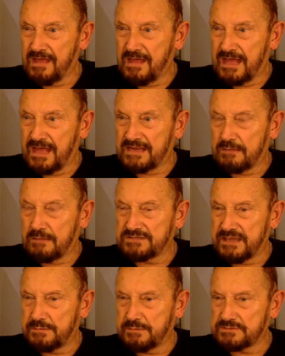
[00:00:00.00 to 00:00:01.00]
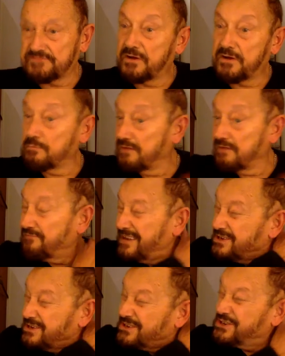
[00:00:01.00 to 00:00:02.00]
And I was able to phone my
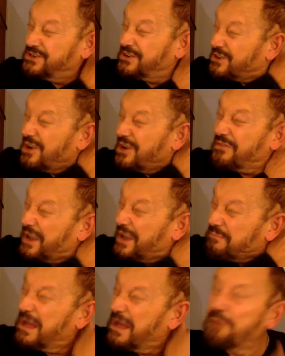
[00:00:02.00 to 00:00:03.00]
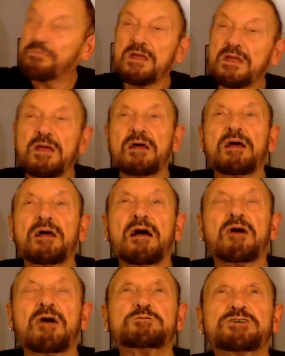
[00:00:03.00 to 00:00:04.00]
friend John Coffey. Now,
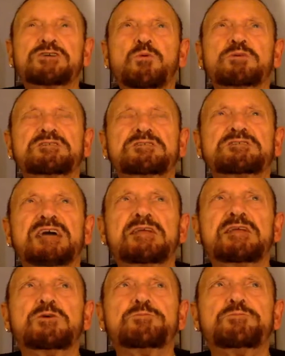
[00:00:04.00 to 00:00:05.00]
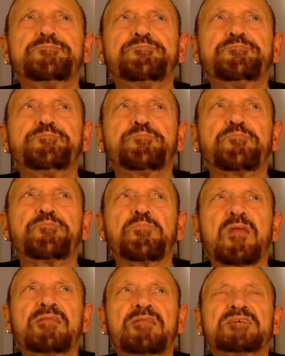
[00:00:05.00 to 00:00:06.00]
I also wanted to tell you,
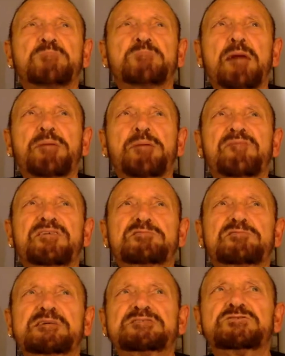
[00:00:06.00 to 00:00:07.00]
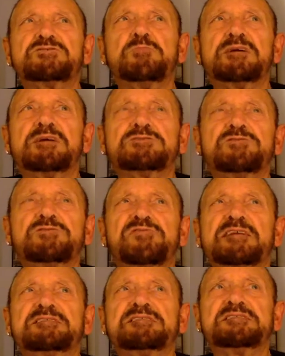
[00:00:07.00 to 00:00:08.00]
and this might be of interest to my two
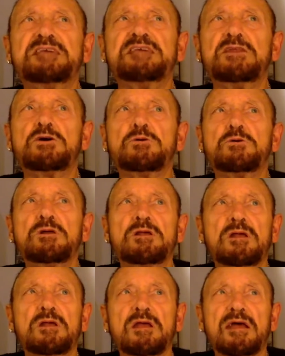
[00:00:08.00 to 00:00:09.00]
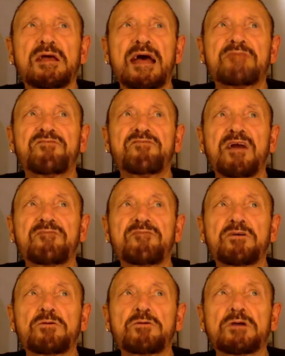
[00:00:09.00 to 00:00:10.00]
friends, Nino and
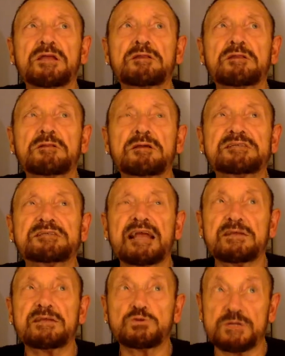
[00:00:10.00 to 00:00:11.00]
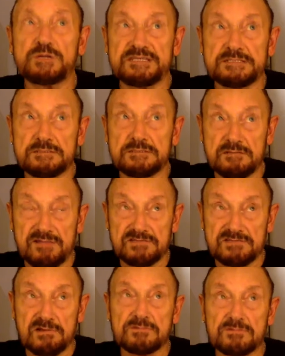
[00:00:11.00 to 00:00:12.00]
Flavio in Italian Twist, the
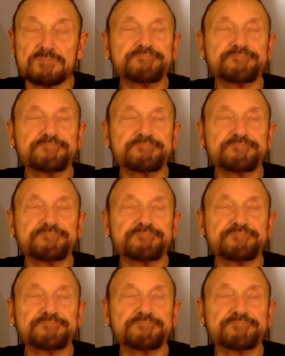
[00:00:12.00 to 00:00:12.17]
restaurant